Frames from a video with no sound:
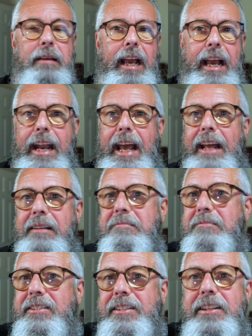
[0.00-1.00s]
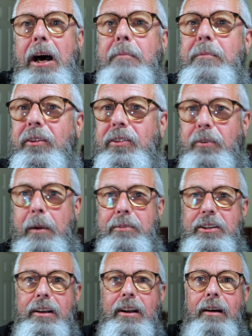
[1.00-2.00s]
and then some
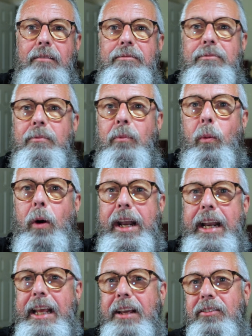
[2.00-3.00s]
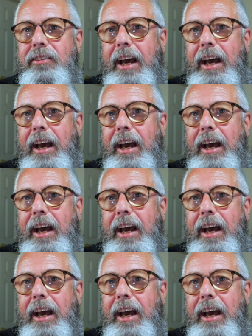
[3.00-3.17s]
description of what it is.